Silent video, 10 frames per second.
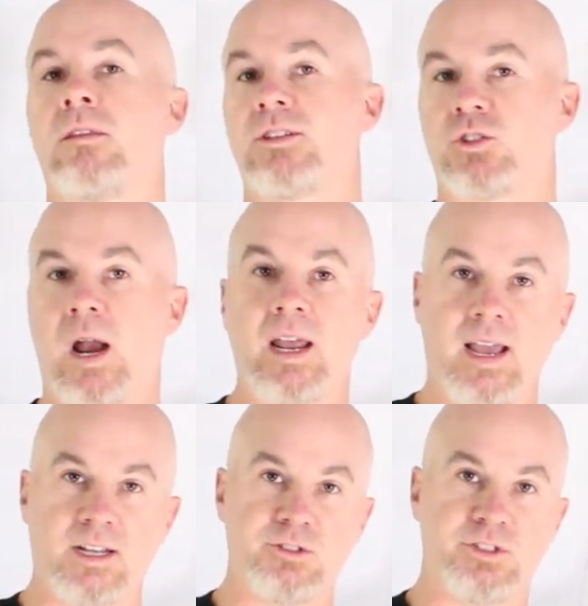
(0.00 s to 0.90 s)
these
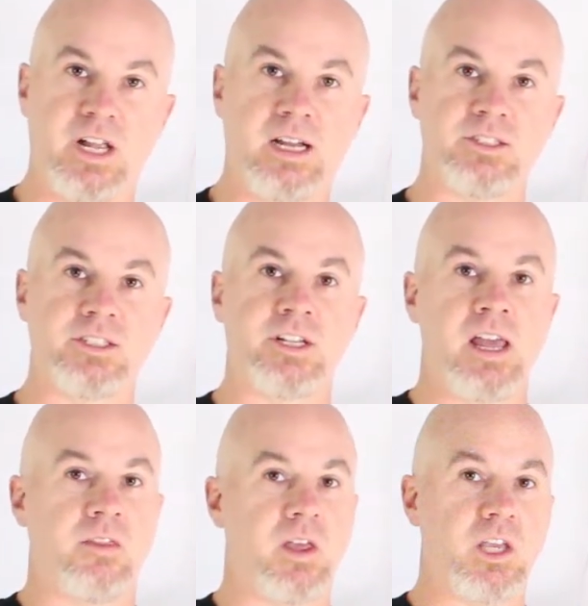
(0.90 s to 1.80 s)
training exercises
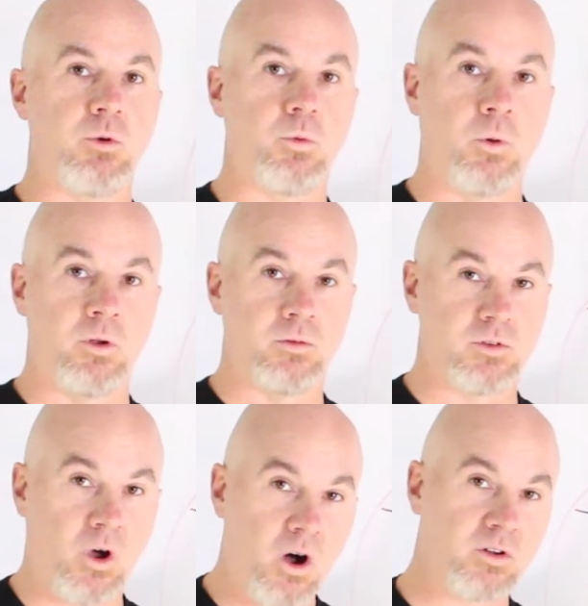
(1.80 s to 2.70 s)
that you
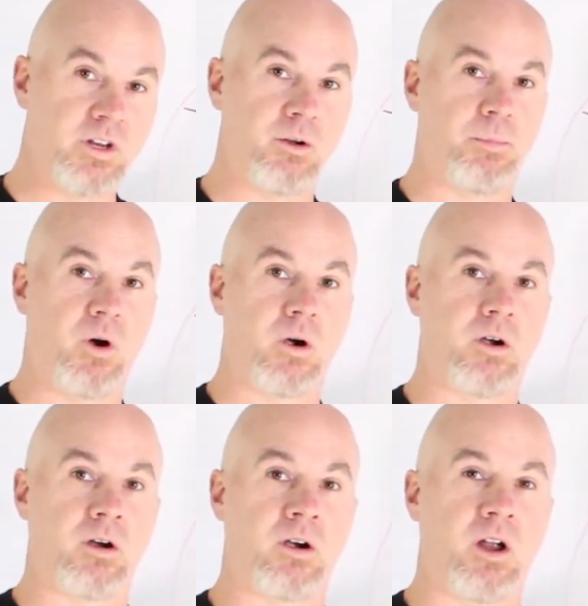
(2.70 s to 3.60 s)
talk to your
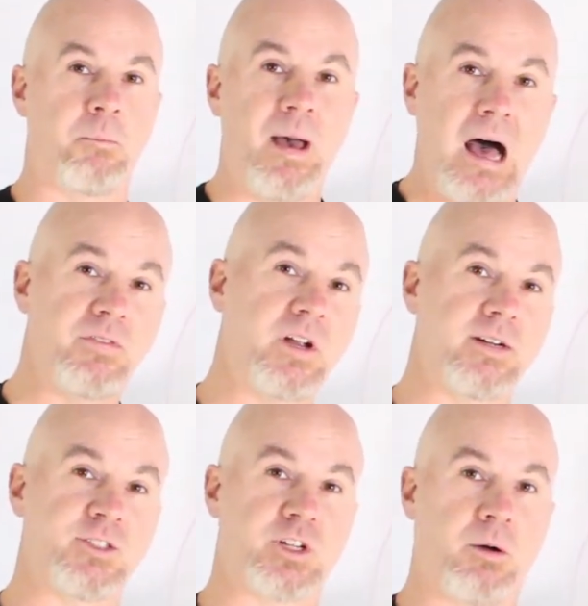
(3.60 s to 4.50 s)
partner about
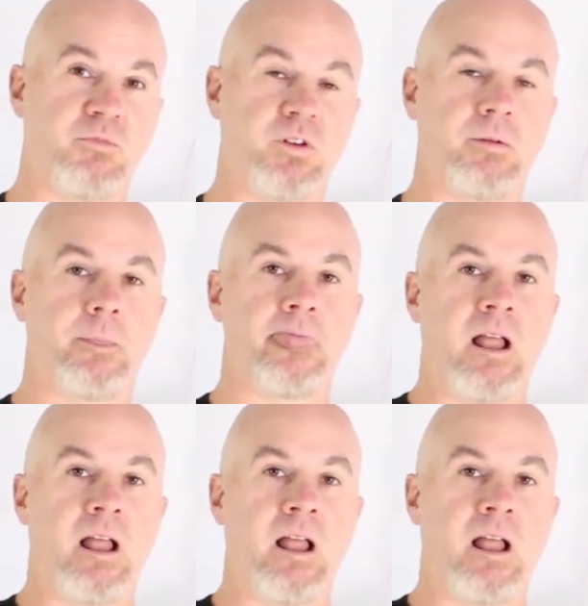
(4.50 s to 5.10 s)
their discomfort.